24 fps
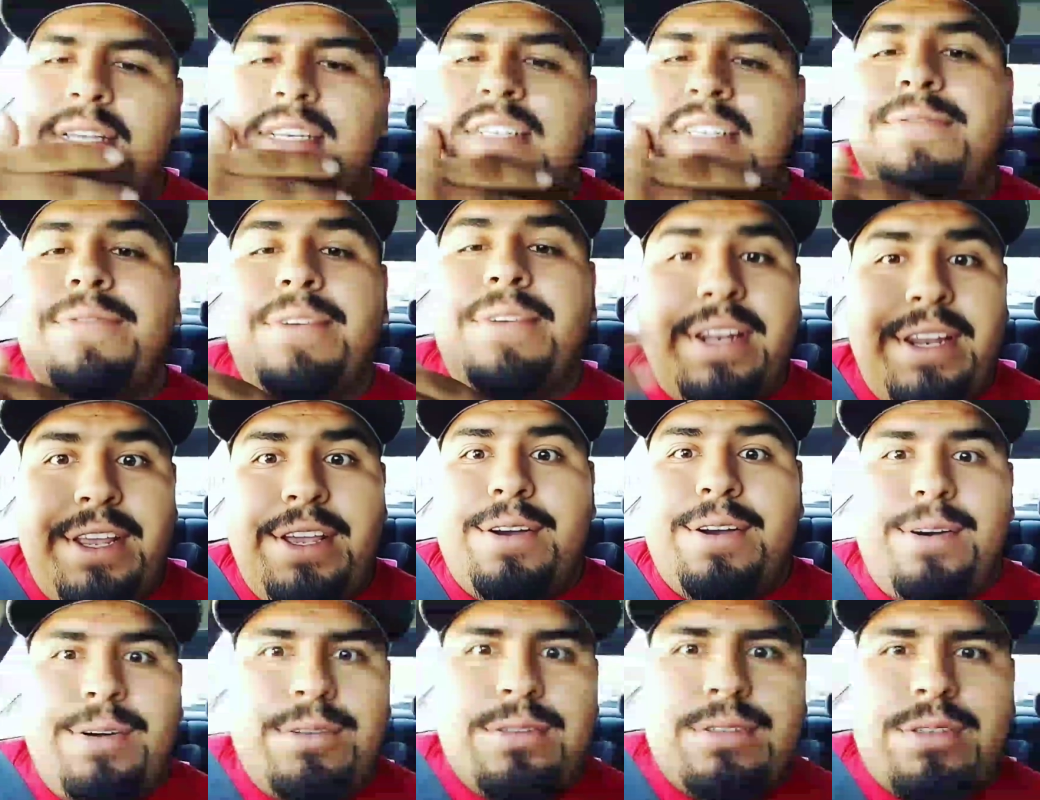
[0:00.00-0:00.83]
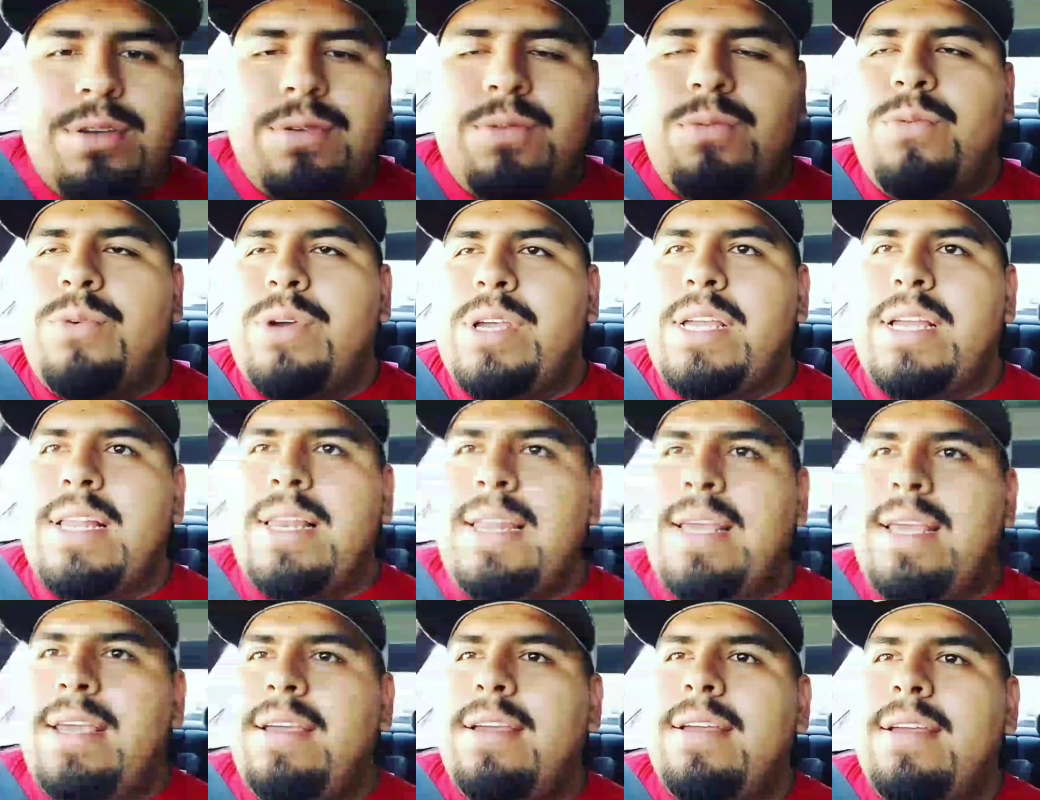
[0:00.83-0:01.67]
these videos
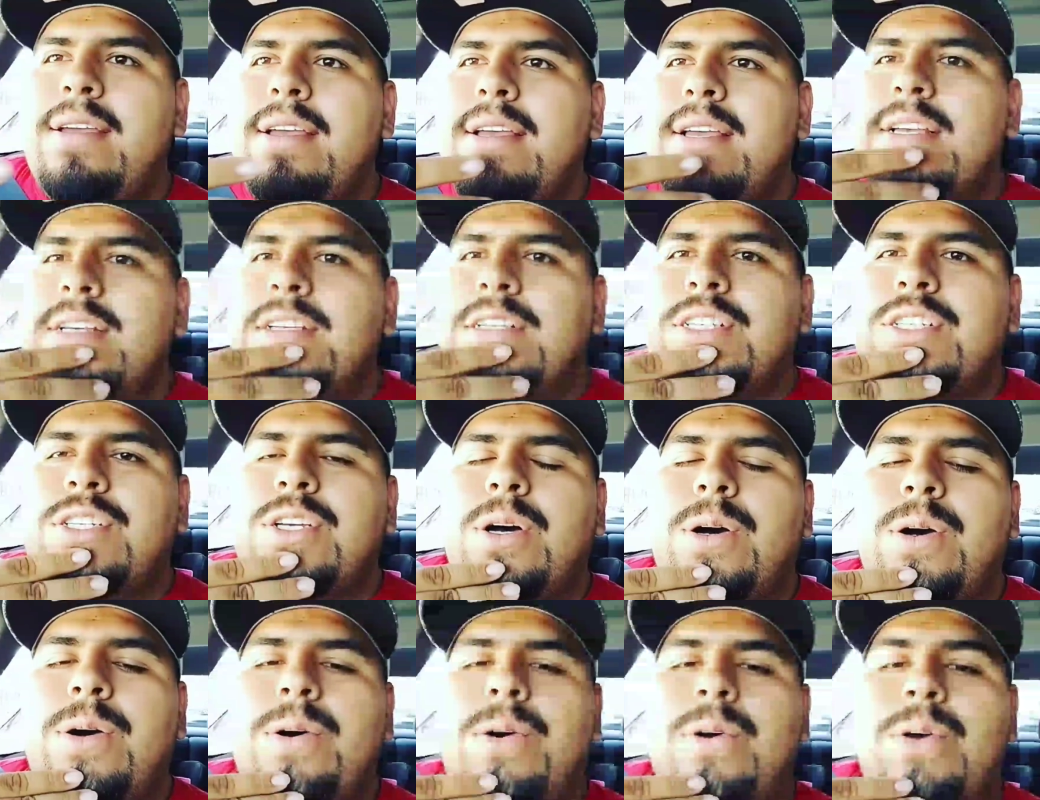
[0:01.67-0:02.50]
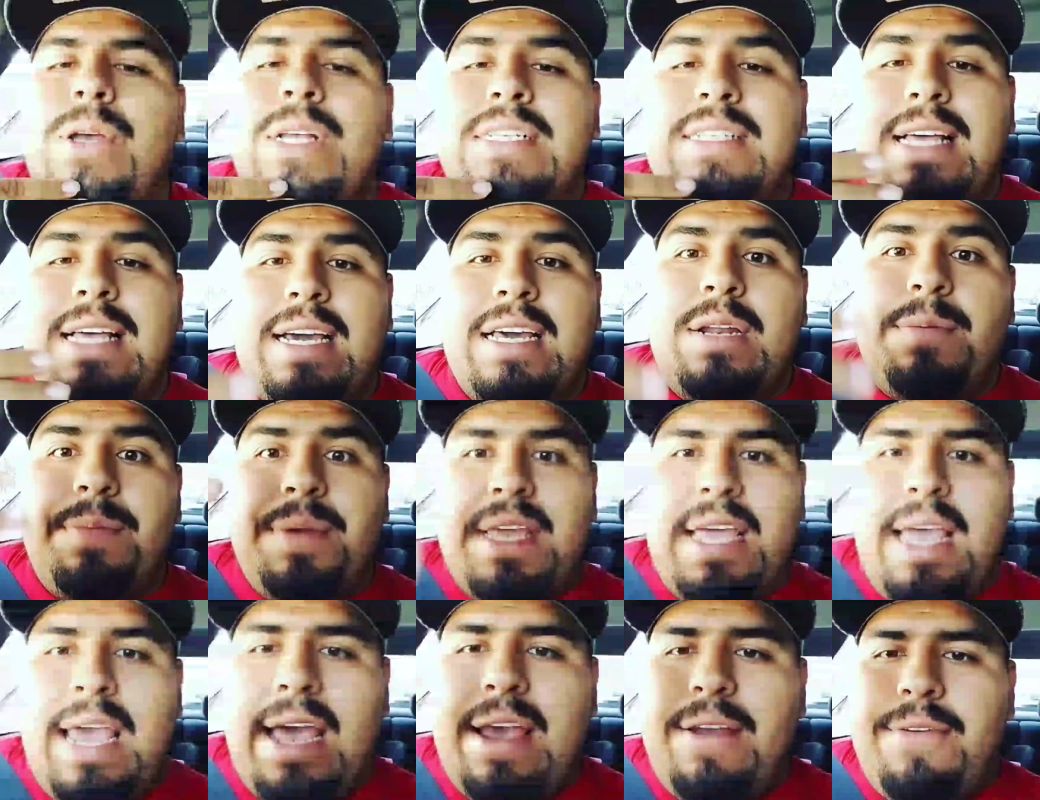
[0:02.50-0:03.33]
weekly, so it's not
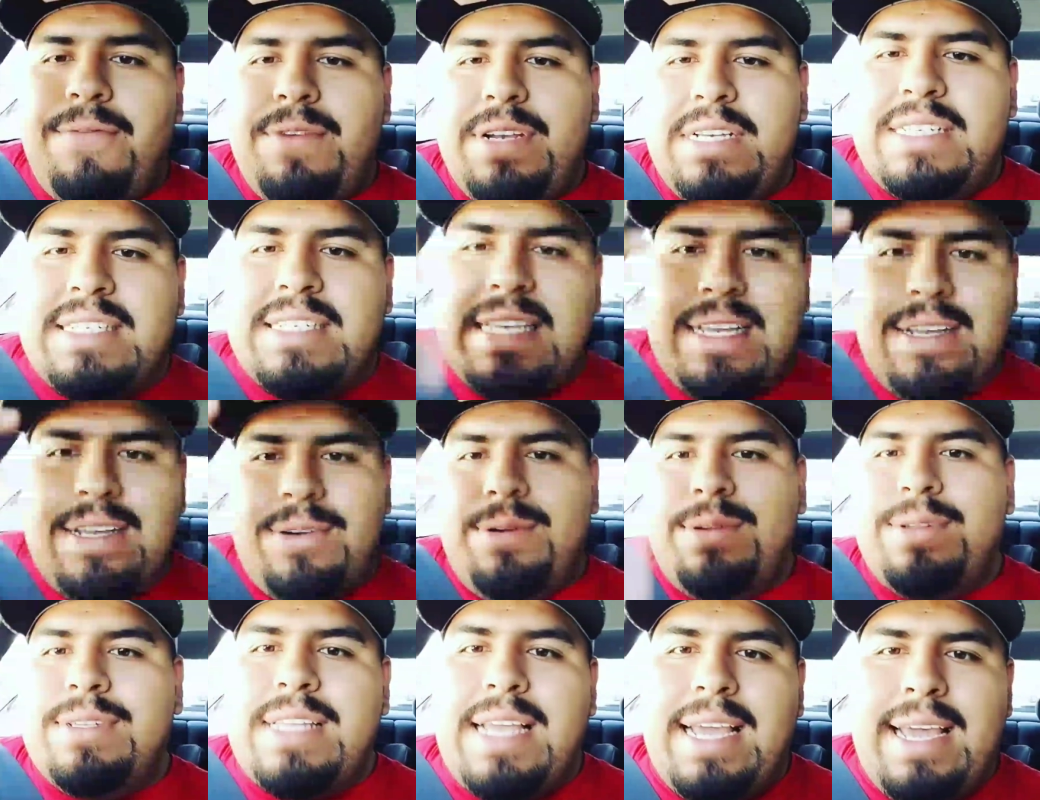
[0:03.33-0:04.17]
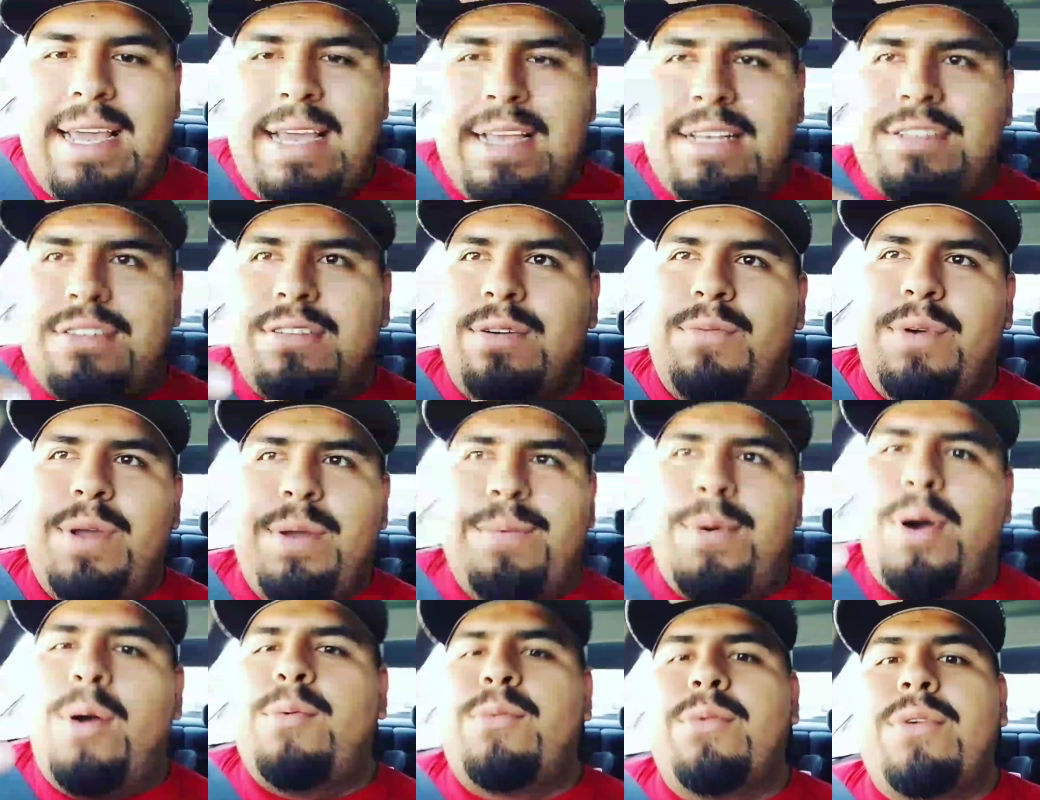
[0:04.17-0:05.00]
gonna be every single day, so
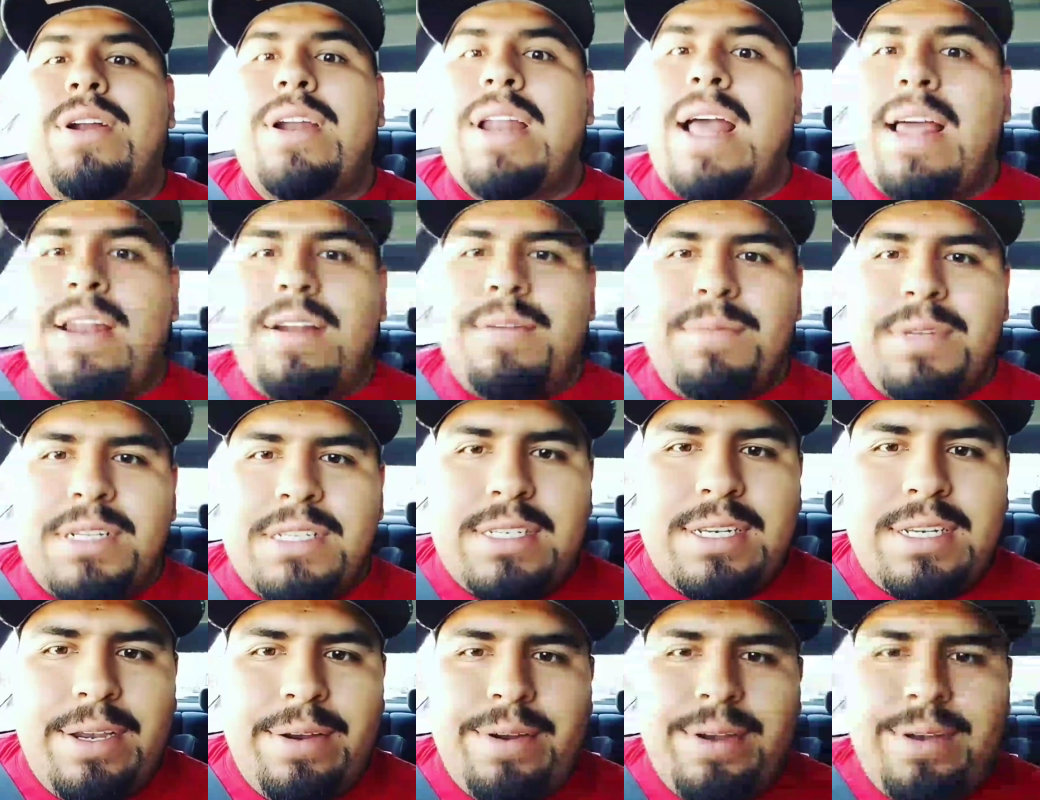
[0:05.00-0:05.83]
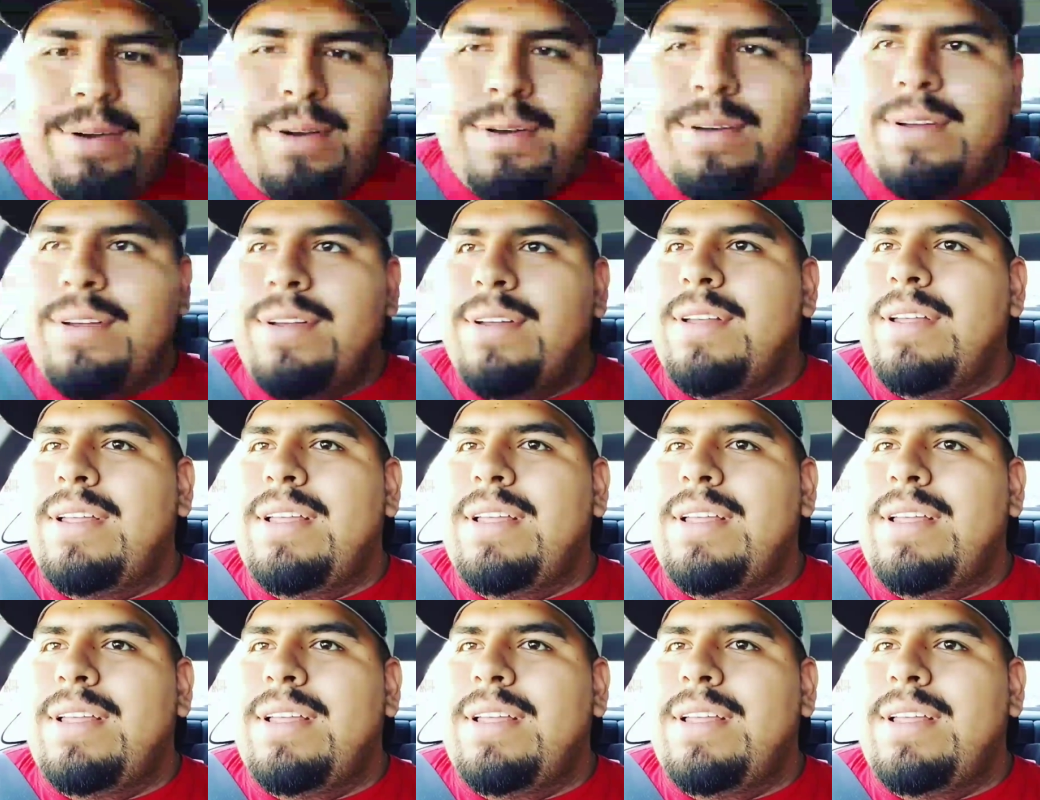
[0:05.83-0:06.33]
we won't run out of material.